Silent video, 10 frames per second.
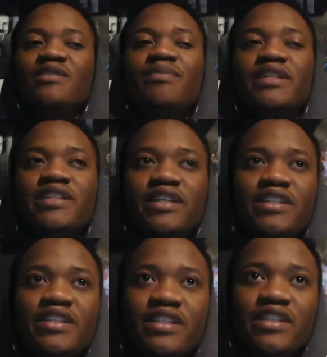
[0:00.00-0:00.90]
but yet
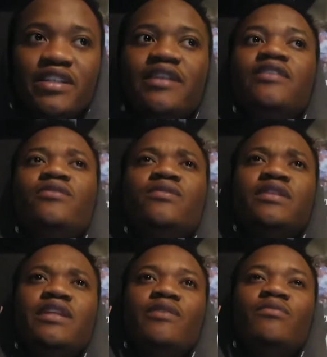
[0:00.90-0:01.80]
he
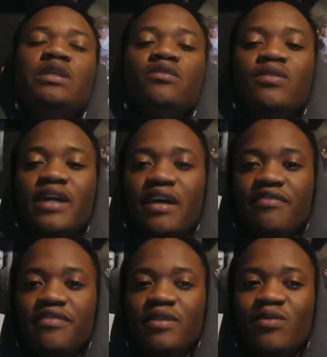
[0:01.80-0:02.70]
alluded that we don't have
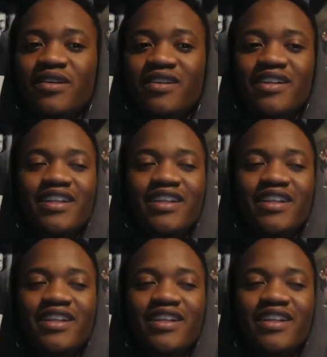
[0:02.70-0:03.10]
free will.